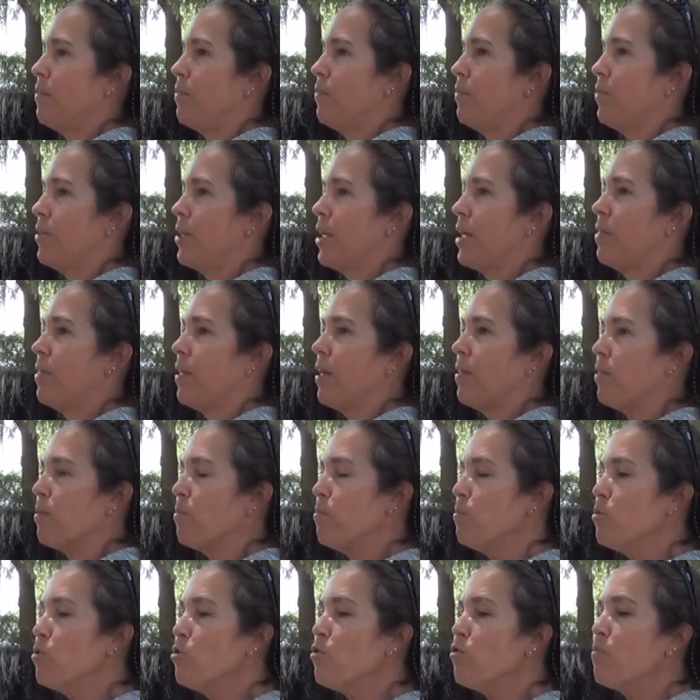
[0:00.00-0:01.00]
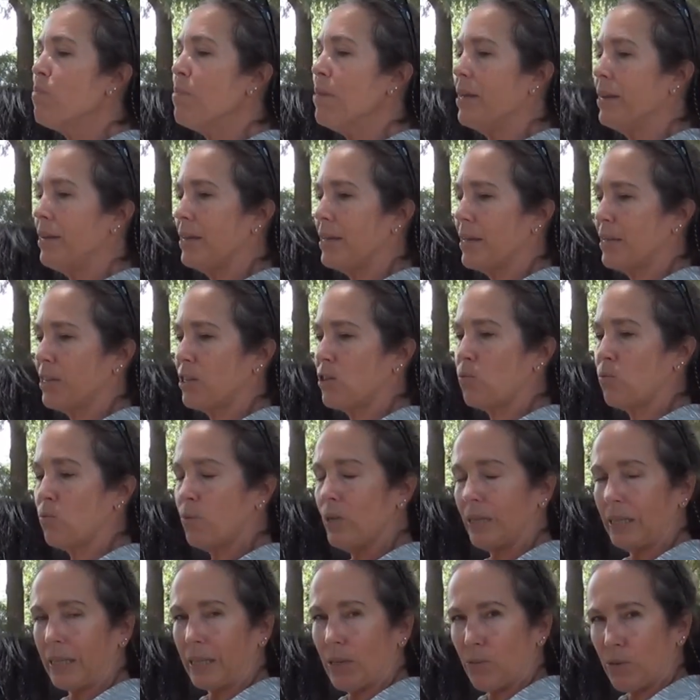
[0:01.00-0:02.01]
and then the movement gets
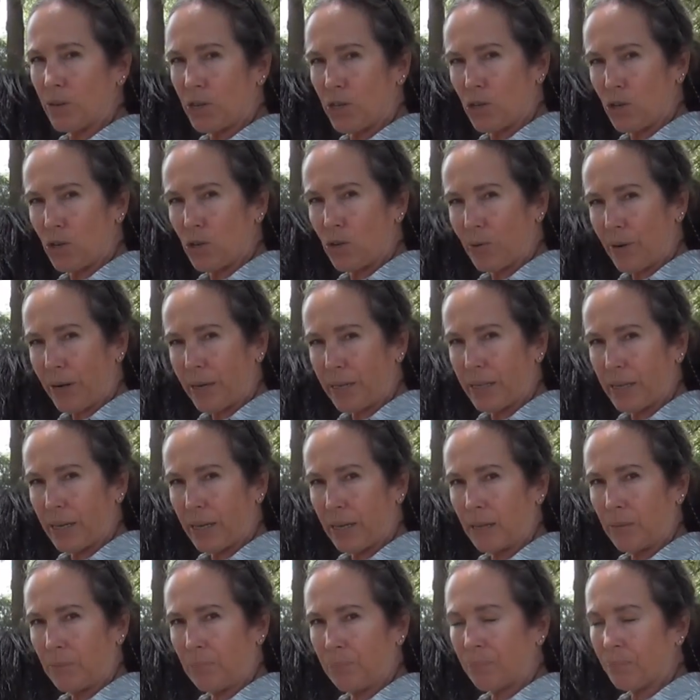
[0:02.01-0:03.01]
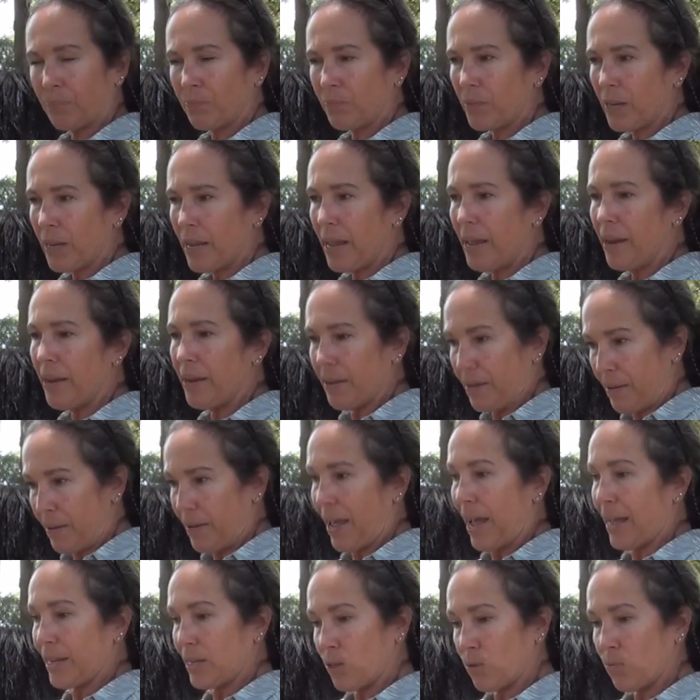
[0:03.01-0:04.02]
really restricted. And
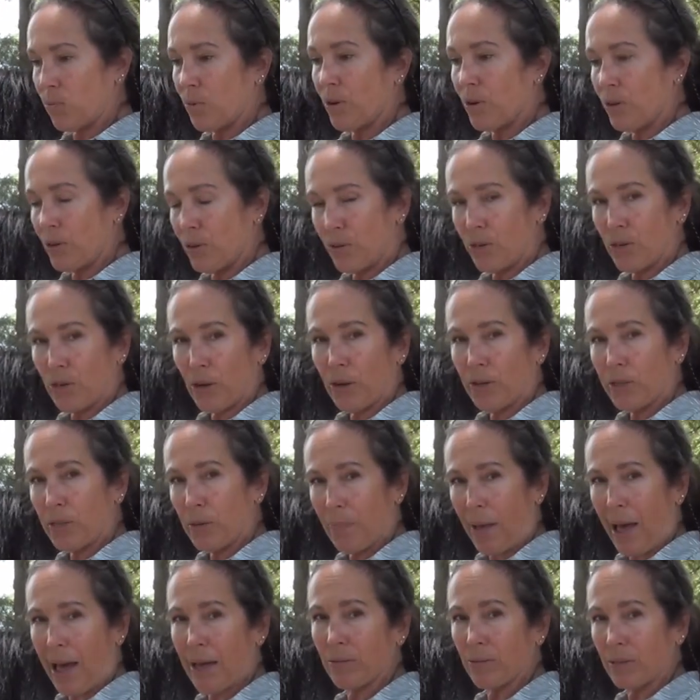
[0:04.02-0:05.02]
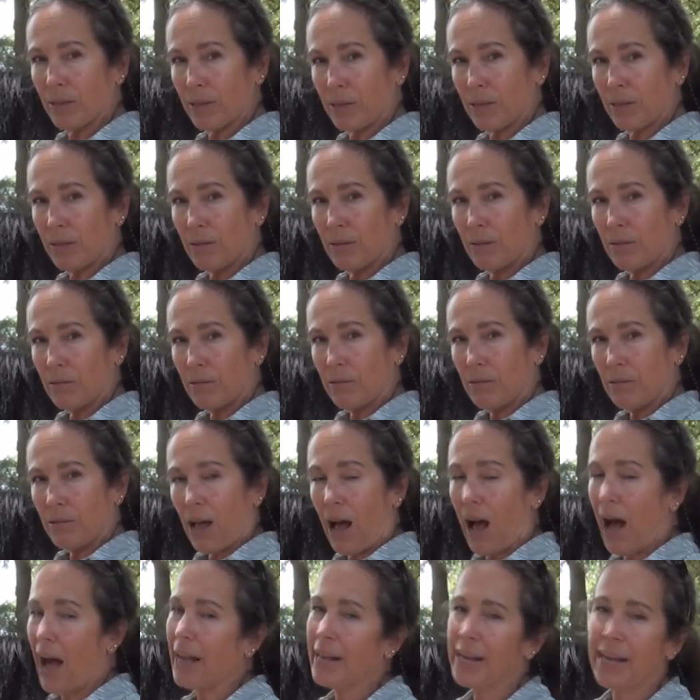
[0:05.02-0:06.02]
that's where you start to bounce.
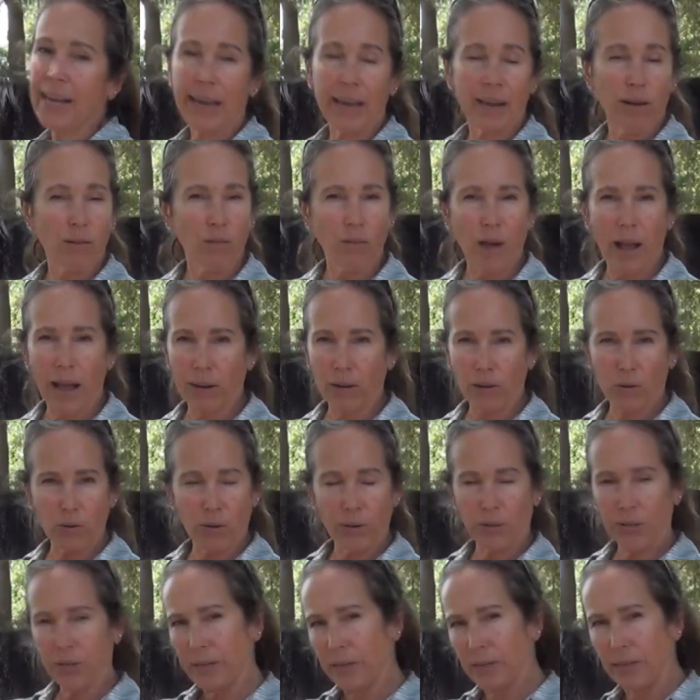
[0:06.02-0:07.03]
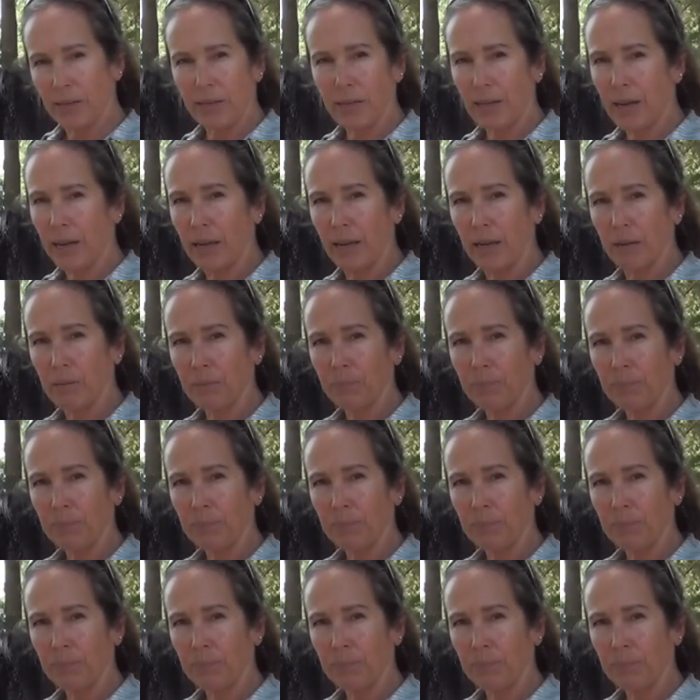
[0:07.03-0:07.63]
I can't ride a horse that's tight.